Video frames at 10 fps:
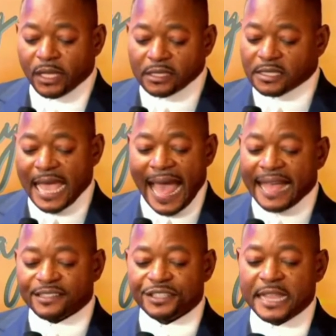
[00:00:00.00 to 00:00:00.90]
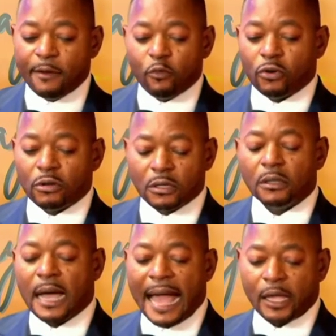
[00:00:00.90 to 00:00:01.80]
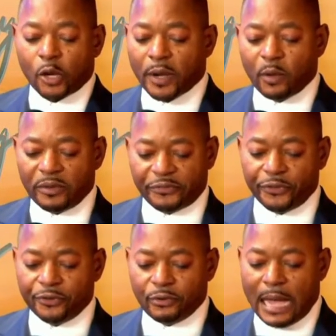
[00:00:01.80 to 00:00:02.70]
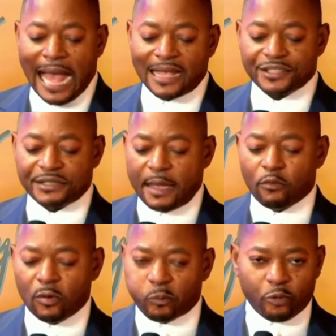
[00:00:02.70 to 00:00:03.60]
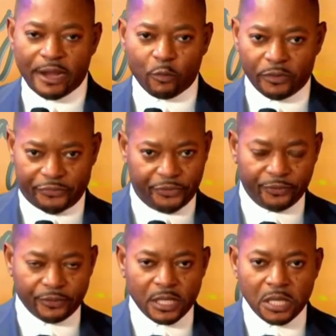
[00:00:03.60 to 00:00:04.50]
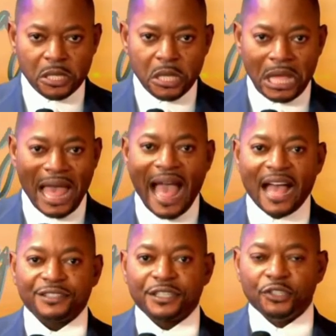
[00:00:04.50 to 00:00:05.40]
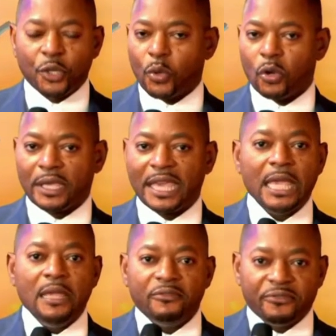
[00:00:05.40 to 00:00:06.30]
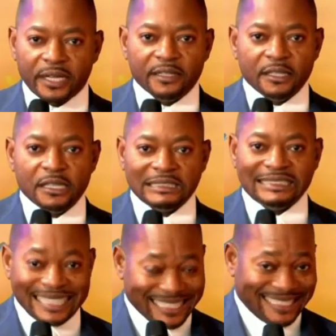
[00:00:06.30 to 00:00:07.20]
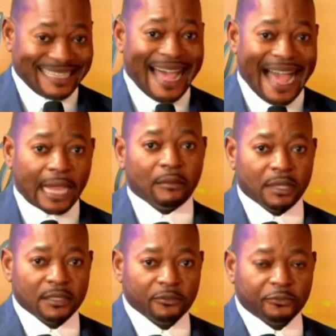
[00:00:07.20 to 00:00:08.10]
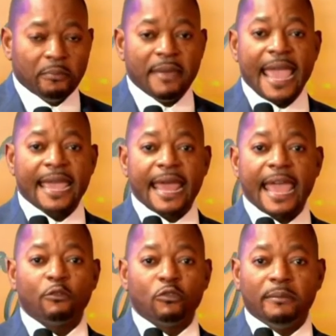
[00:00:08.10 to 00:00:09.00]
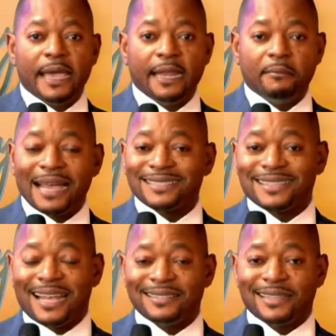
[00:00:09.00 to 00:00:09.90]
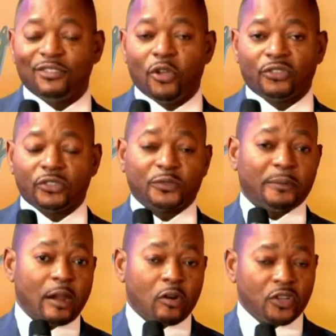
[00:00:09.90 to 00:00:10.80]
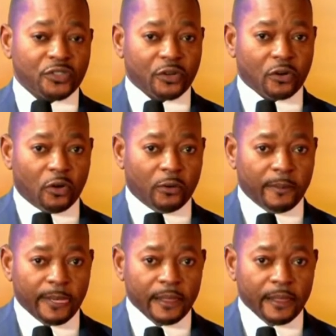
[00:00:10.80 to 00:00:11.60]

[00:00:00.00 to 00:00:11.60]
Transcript: He said, as they will agree with you, as they will pray with you, as you will give this time for men and women, my sons and daughters from across the globe,